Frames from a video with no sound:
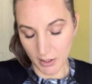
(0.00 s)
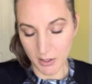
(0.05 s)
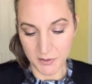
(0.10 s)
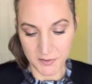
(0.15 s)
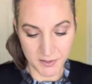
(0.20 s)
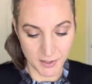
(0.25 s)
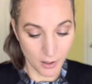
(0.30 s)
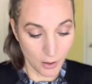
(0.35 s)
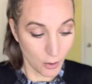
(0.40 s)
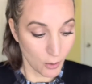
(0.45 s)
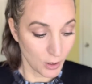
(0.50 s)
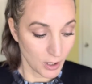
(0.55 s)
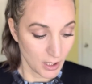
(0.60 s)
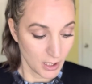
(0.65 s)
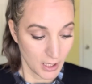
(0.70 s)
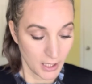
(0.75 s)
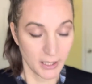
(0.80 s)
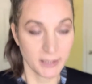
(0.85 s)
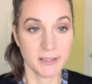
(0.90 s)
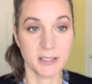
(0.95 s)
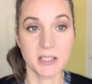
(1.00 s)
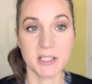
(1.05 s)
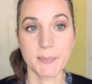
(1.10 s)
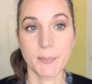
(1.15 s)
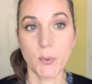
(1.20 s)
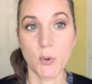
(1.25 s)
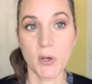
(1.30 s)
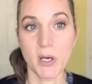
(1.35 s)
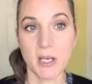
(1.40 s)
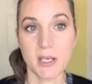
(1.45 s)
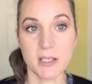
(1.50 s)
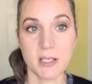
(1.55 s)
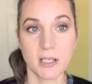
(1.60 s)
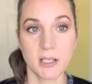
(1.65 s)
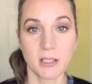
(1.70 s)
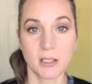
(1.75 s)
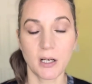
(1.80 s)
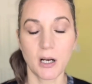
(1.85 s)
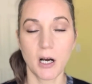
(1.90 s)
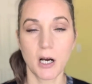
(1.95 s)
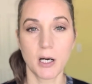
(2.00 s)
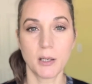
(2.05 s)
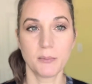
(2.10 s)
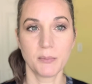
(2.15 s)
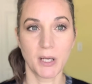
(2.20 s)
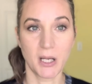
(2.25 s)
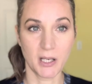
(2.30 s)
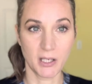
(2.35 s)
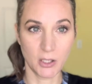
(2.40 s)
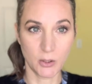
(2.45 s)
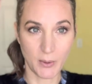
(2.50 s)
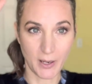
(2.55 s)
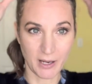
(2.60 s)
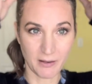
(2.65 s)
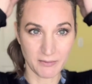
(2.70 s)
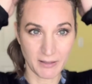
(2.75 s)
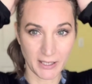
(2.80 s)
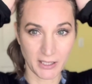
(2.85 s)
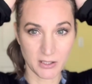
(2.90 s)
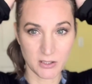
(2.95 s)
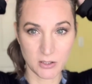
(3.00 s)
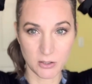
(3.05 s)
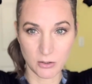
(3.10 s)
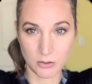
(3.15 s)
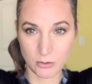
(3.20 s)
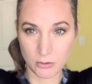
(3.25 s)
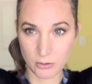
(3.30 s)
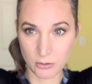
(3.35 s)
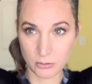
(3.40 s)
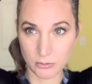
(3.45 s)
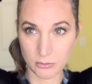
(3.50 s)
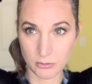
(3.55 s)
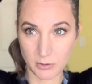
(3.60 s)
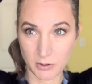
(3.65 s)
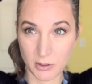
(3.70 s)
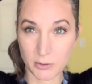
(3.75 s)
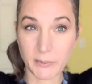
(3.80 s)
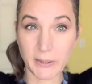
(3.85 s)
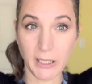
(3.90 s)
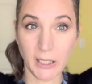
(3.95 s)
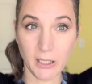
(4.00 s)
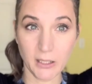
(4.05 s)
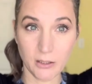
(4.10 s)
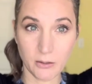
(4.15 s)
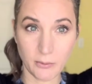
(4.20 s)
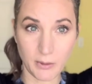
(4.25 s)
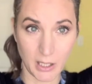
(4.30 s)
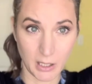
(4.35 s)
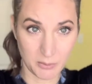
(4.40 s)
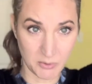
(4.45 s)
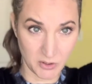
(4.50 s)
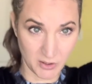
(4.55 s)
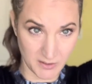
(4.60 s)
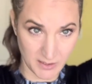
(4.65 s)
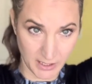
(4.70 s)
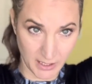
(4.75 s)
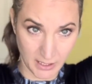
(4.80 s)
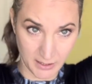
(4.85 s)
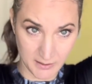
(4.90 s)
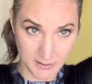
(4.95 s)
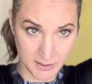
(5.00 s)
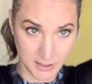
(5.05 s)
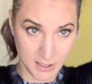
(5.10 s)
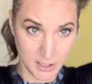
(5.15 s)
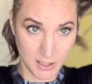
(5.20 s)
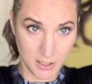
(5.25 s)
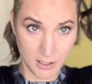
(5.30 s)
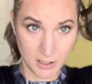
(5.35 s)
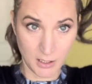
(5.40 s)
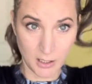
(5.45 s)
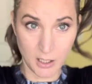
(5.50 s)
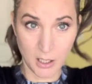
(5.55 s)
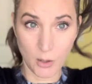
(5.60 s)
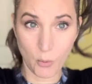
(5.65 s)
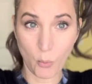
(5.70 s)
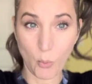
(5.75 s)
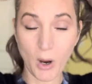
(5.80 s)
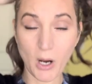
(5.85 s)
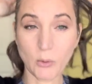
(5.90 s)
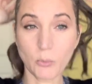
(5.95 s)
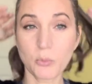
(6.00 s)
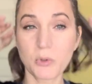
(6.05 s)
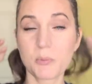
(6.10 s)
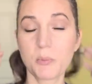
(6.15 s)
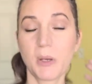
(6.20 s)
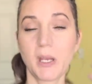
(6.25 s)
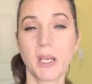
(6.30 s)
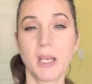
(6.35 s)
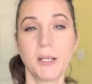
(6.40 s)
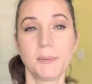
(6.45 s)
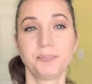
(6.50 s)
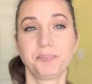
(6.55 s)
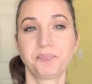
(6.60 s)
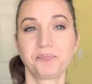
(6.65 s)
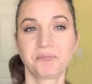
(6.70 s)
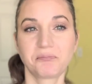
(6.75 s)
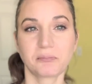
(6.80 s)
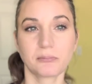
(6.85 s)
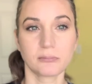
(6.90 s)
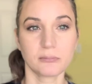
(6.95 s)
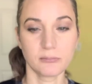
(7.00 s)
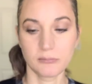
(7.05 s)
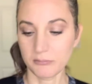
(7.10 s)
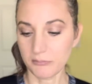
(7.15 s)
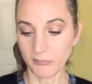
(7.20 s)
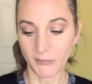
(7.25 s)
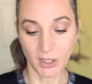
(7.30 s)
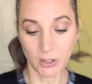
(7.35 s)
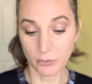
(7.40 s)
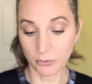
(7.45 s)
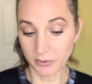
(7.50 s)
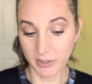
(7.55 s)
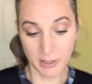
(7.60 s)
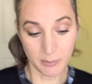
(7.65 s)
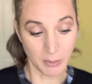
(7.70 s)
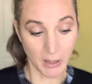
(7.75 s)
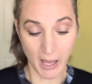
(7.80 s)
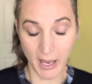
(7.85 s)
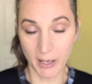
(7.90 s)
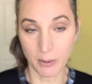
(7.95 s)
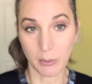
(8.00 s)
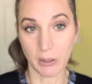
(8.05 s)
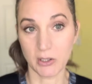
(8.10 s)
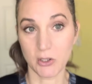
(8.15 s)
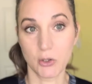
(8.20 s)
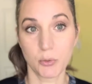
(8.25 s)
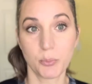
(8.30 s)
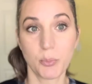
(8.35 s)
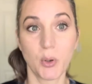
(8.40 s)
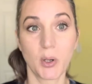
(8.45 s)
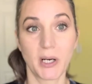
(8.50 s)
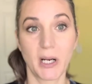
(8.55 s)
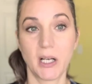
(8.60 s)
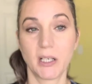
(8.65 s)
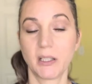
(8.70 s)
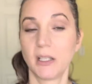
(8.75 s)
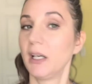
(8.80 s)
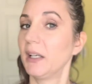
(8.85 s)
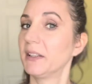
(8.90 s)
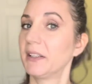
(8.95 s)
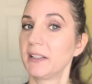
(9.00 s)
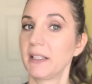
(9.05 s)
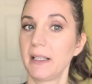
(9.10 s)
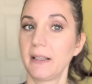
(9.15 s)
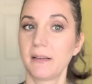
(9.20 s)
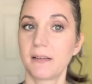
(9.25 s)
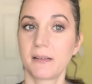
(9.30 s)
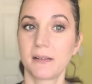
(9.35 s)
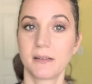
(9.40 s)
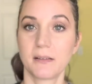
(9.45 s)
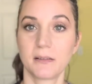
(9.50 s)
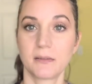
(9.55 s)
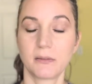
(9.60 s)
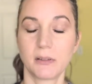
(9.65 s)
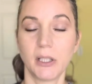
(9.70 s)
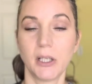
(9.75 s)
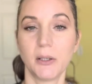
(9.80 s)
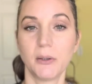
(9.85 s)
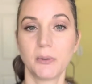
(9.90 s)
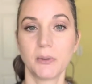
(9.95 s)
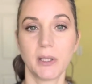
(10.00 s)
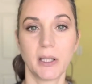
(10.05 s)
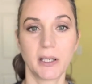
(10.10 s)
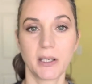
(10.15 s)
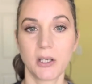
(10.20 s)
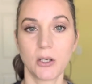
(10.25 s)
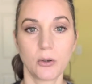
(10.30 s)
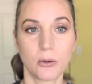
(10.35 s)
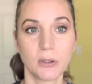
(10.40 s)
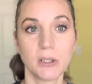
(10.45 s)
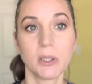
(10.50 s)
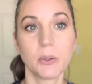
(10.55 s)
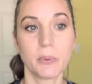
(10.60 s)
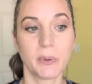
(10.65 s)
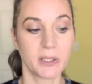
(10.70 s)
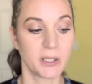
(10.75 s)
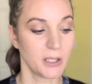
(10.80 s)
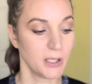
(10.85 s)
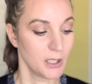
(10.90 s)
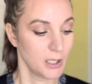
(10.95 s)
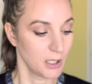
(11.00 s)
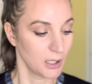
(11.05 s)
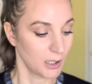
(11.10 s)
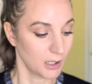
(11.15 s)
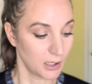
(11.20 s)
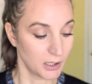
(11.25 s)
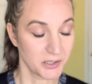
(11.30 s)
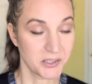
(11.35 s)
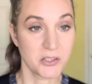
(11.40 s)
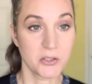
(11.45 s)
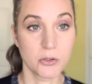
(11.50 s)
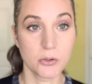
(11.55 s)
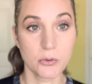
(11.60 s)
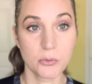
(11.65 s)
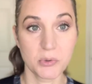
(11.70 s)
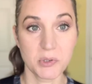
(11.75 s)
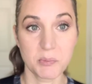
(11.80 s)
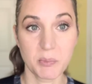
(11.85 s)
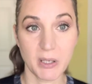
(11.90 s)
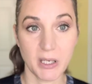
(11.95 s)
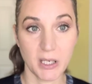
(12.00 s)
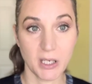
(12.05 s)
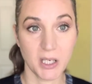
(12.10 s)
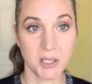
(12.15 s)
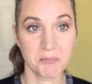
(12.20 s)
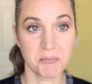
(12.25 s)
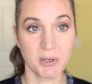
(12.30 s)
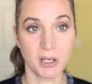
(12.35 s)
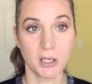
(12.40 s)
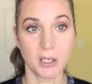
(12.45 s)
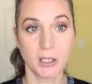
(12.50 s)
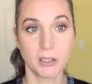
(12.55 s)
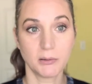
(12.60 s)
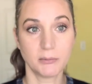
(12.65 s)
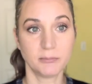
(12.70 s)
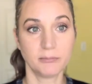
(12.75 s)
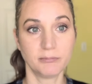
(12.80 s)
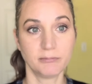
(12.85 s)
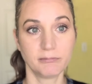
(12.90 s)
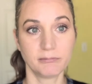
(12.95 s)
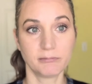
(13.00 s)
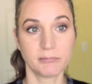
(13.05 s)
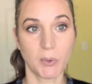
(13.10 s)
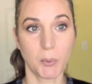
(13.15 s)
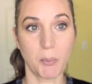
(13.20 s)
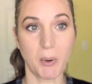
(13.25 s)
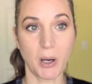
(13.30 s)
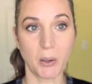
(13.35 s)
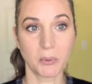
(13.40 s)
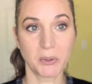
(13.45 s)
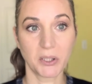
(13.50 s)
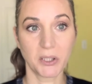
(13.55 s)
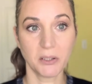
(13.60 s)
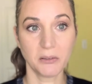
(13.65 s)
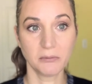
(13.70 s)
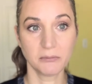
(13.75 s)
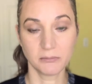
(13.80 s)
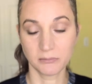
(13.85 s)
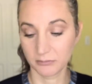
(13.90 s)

So at this point, you have like three options, I guess. One would be you reapply what you put on underneath, you know, like your liquid. Two would be a powder,